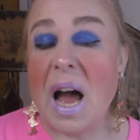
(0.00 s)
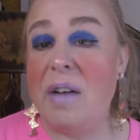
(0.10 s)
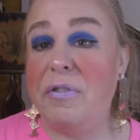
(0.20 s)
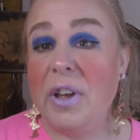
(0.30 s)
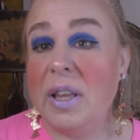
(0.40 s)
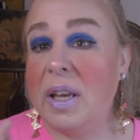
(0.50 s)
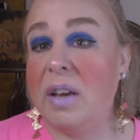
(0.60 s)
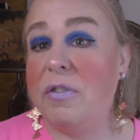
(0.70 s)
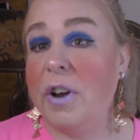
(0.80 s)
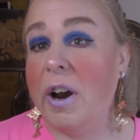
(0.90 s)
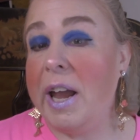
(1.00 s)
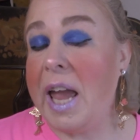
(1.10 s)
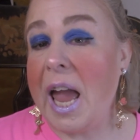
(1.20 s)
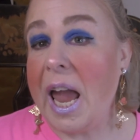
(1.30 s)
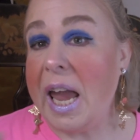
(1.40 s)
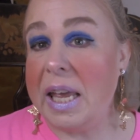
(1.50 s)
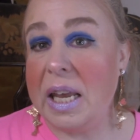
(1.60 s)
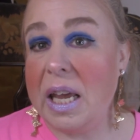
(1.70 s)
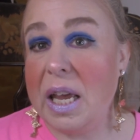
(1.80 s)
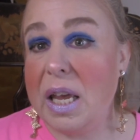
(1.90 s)
I'm feeling very
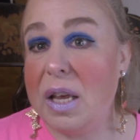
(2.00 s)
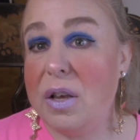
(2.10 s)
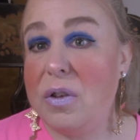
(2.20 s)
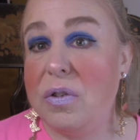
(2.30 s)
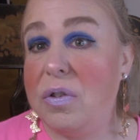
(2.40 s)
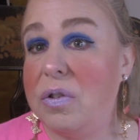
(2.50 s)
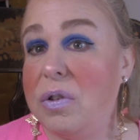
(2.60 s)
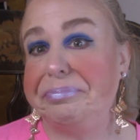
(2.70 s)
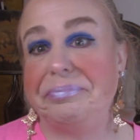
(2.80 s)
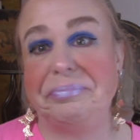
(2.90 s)
eighties.